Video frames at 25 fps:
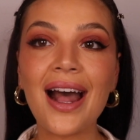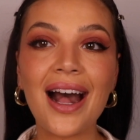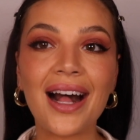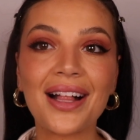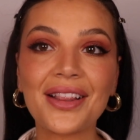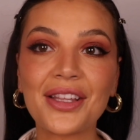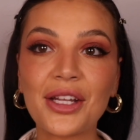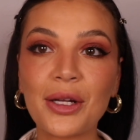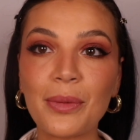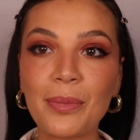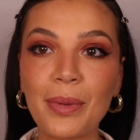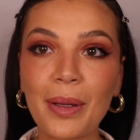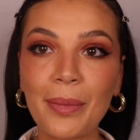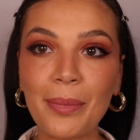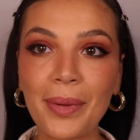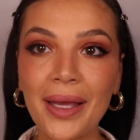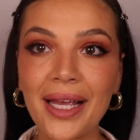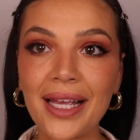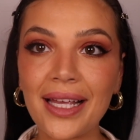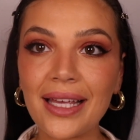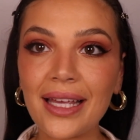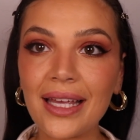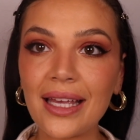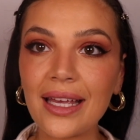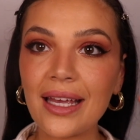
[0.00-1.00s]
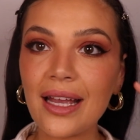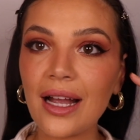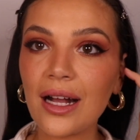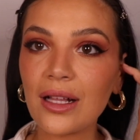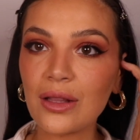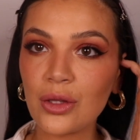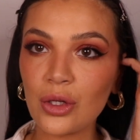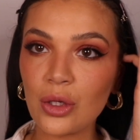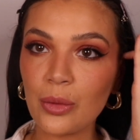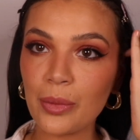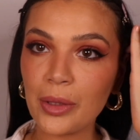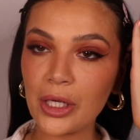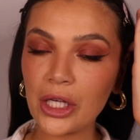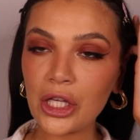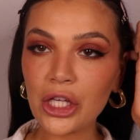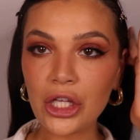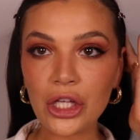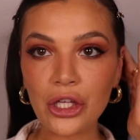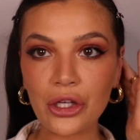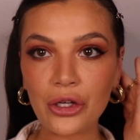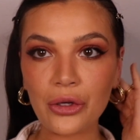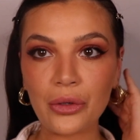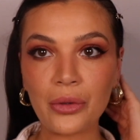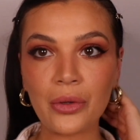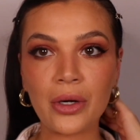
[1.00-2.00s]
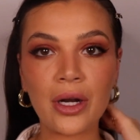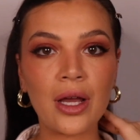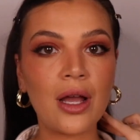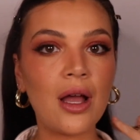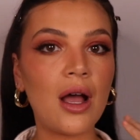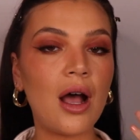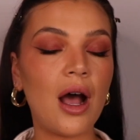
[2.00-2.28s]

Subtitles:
a little bit pinky, a little bit cute,